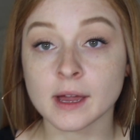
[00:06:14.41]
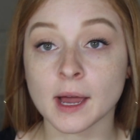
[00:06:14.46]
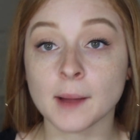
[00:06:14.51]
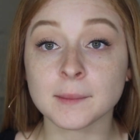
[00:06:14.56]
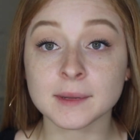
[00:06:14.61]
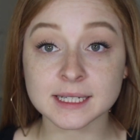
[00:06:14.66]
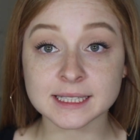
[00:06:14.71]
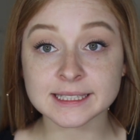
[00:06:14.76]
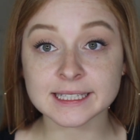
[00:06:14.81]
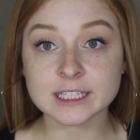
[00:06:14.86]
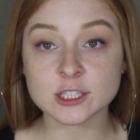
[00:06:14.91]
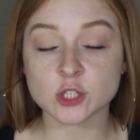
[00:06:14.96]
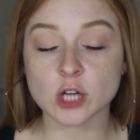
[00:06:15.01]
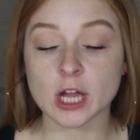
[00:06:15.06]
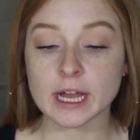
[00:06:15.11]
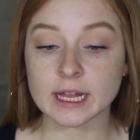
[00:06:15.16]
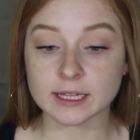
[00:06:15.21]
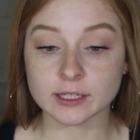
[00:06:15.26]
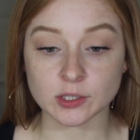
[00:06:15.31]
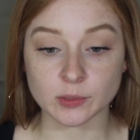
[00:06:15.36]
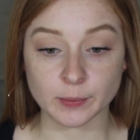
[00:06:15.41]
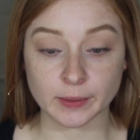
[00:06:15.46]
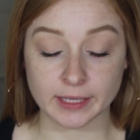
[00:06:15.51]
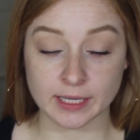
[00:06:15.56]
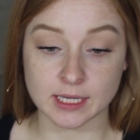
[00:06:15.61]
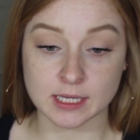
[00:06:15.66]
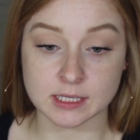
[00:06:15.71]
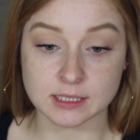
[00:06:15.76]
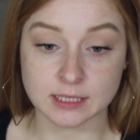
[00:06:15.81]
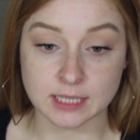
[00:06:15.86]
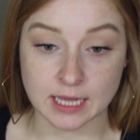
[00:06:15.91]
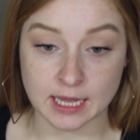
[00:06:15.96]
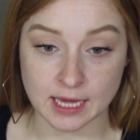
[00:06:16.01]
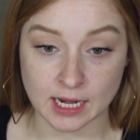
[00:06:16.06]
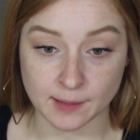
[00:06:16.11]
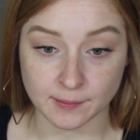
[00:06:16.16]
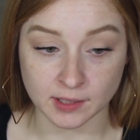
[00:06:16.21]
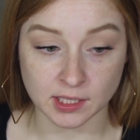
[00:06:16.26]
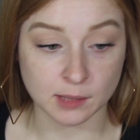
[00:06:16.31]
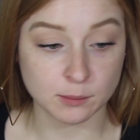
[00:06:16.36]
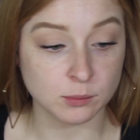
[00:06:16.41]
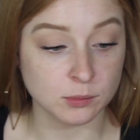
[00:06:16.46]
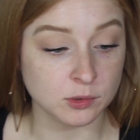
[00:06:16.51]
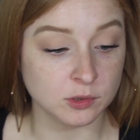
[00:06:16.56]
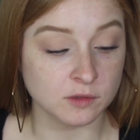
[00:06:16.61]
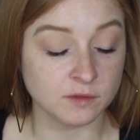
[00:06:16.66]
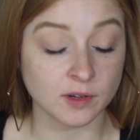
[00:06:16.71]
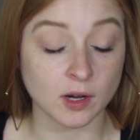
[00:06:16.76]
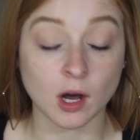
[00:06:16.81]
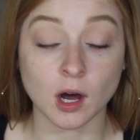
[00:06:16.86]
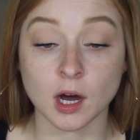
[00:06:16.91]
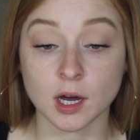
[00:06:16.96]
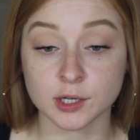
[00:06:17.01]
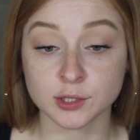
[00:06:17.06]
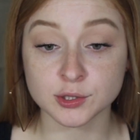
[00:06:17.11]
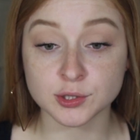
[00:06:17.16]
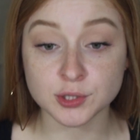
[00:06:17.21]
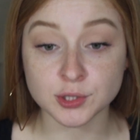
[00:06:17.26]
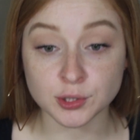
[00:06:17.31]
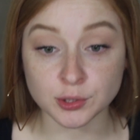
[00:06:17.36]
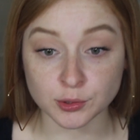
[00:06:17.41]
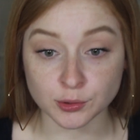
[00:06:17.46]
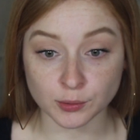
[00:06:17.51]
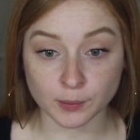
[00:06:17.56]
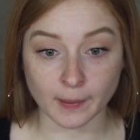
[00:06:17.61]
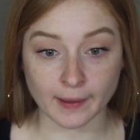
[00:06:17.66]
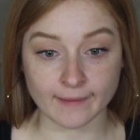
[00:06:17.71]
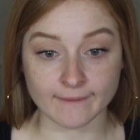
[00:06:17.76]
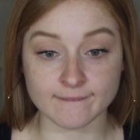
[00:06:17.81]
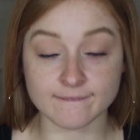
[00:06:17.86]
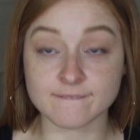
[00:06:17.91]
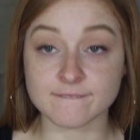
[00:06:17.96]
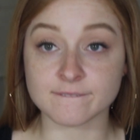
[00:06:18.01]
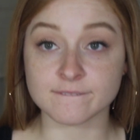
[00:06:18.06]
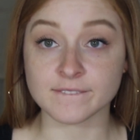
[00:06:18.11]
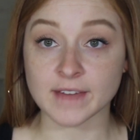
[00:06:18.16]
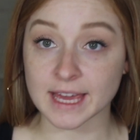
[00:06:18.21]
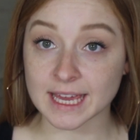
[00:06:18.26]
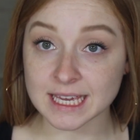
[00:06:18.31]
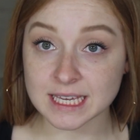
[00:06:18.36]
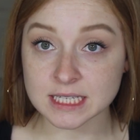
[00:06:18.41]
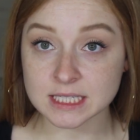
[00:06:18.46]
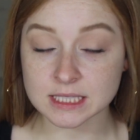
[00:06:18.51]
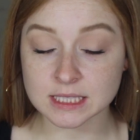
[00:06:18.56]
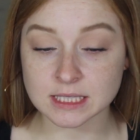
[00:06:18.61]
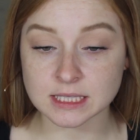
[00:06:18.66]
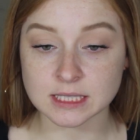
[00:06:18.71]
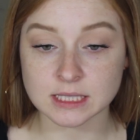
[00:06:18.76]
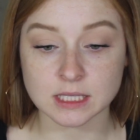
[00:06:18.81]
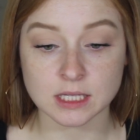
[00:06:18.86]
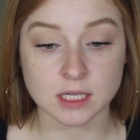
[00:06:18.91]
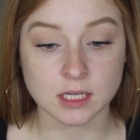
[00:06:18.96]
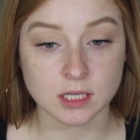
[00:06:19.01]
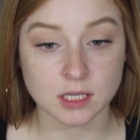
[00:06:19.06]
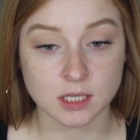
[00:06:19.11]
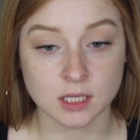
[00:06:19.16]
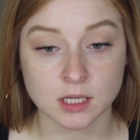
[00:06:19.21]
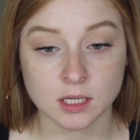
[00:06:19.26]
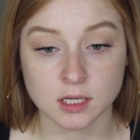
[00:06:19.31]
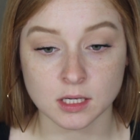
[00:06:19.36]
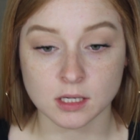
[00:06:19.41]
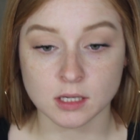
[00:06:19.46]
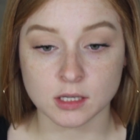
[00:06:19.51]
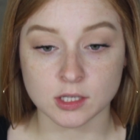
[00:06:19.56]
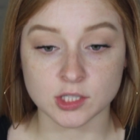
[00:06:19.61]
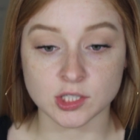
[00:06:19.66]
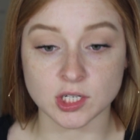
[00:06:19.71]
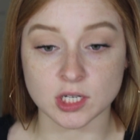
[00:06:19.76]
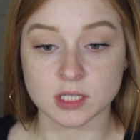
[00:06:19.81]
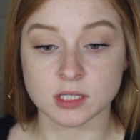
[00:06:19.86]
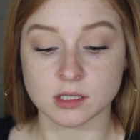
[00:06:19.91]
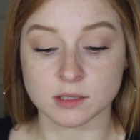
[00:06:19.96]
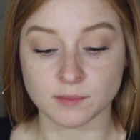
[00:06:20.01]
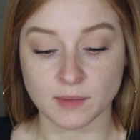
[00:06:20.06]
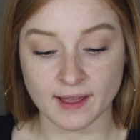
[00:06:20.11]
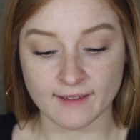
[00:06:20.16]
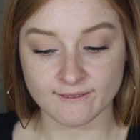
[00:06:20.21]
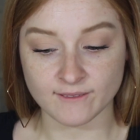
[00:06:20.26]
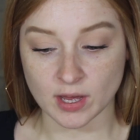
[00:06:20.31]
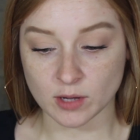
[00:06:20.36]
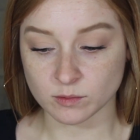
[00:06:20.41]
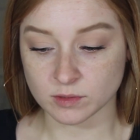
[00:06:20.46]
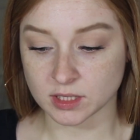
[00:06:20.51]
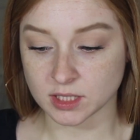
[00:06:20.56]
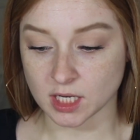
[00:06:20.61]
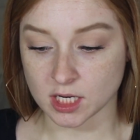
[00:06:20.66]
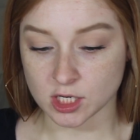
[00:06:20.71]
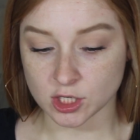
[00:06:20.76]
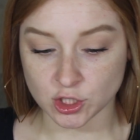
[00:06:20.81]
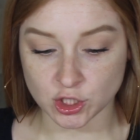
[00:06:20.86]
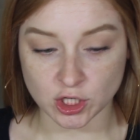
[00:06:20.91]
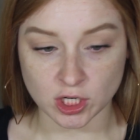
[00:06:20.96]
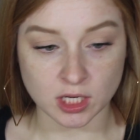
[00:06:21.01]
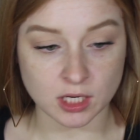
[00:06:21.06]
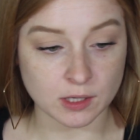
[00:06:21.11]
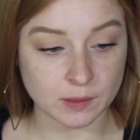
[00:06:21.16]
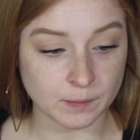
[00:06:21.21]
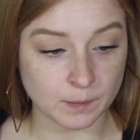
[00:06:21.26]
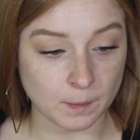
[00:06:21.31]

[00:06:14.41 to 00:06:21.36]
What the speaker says: I'm gonna let that dry a little bit, and I'm gonna move on to my face, just my foundation.